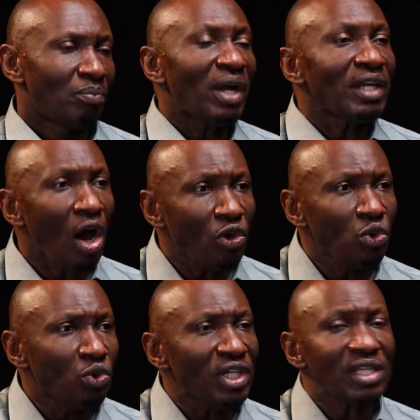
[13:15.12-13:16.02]
But now
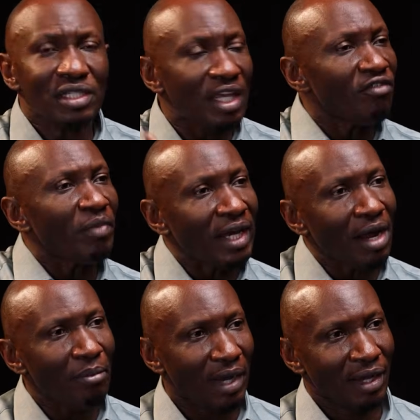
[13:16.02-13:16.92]
you just gave my
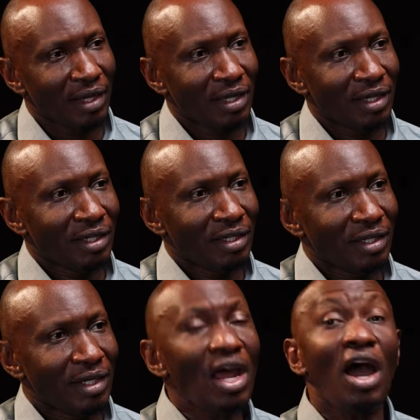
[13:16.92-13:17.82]
number.
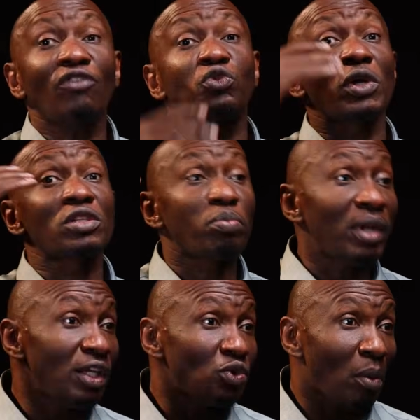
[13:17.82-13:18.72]
Now I have to
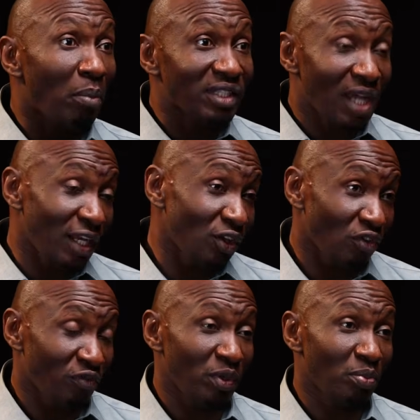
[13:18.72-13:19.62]
explain to a battalion
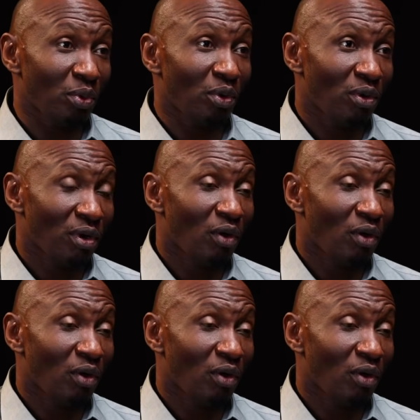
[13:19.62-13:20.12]
of people